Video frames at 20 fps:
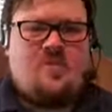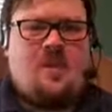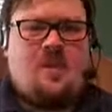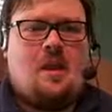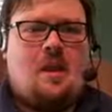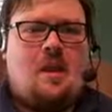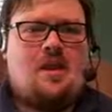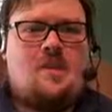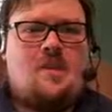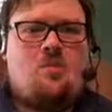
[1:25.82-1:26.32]

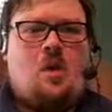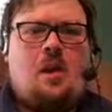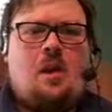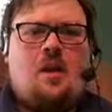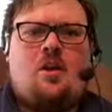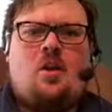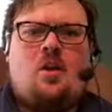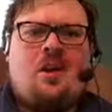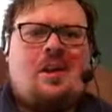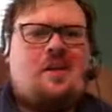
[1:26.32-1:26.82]
I just wanted
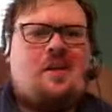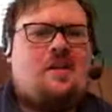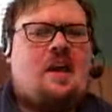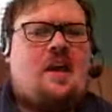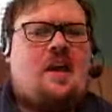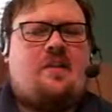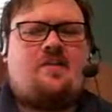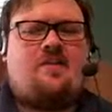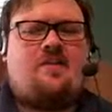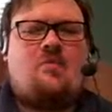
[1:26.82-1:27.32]
to go ahead and
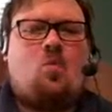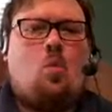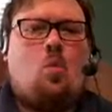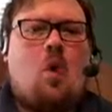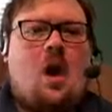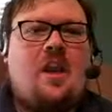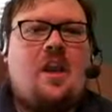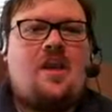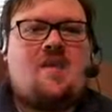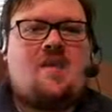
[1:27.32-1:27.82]
have
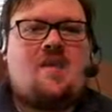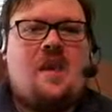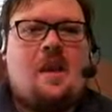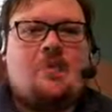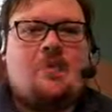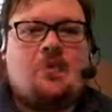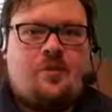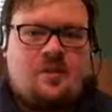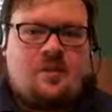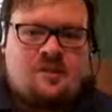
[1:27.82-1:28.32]
one
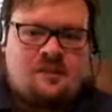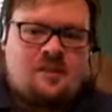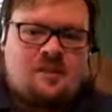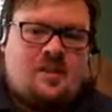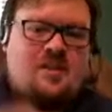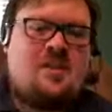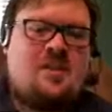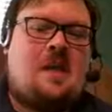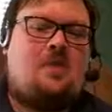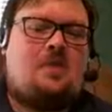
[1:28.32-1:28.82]
example. This is an
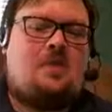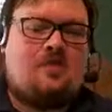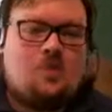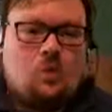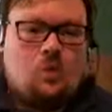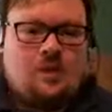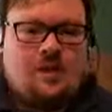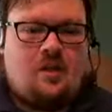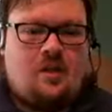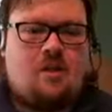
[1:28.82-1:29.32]
example of
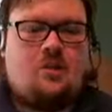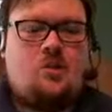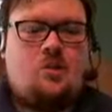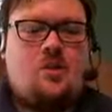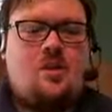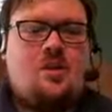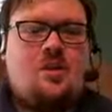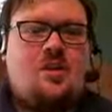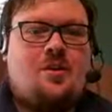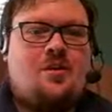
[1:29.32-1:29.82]
doing it on
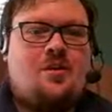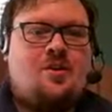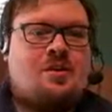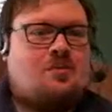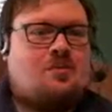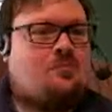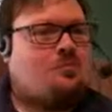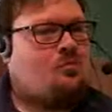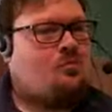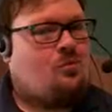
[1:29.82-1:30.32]
Windows. It's
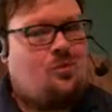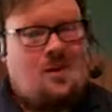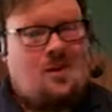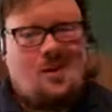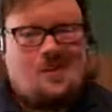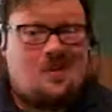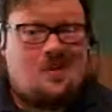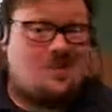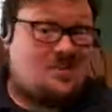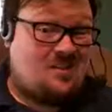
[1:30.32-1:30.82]
pretty
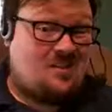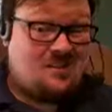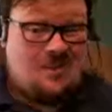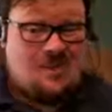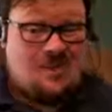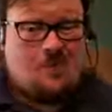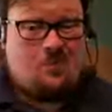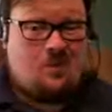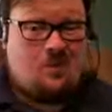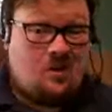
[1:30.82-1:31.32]
much the
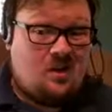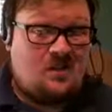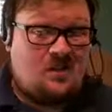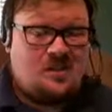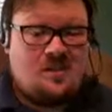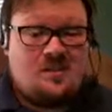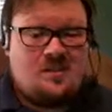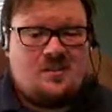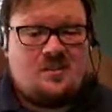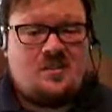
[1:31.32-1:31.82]
same
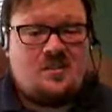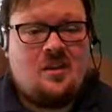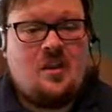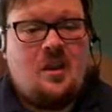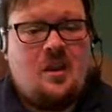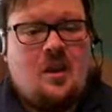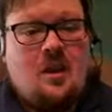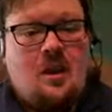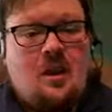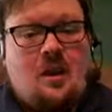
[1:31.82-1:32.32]
process.
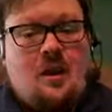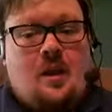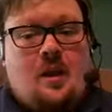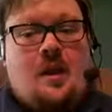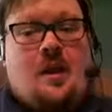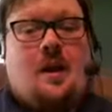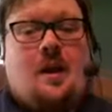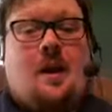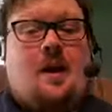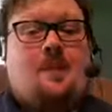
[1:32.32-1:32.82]

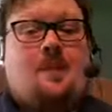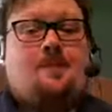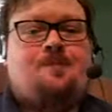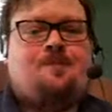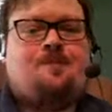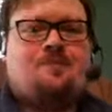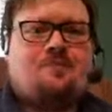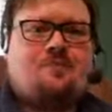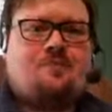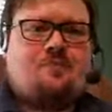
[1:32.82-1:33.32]
In
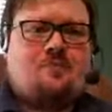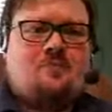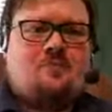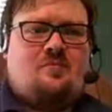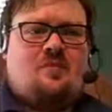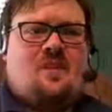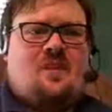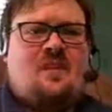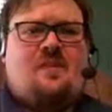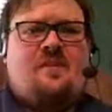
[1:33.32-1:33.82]

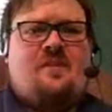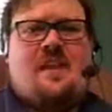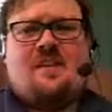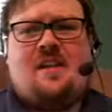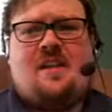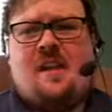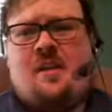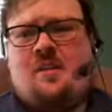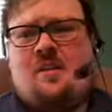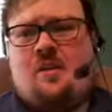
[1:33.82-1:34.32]
fact,
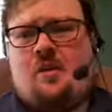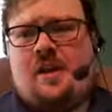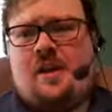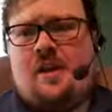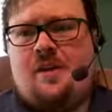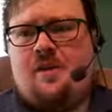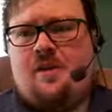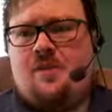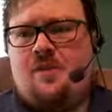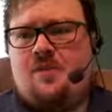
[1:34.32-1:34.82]
I can go
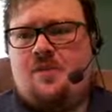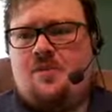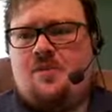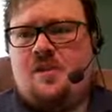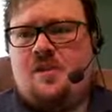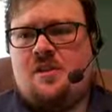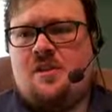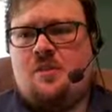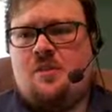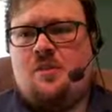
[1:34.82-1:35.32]
ahead and close
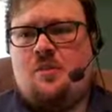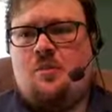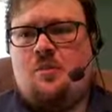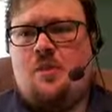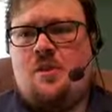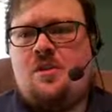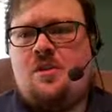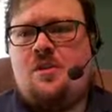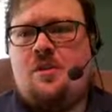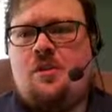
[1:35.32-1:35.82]
this
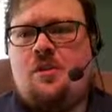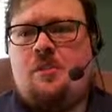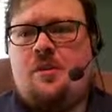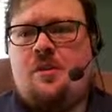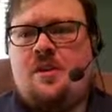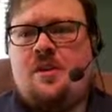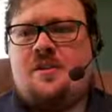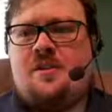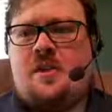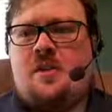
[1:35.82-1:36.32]
window
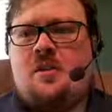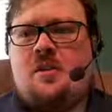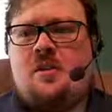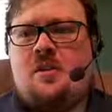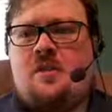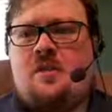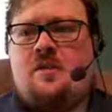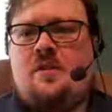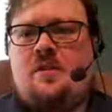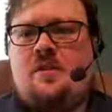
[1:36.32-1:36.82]
because I don't
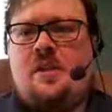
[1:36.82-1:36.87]
even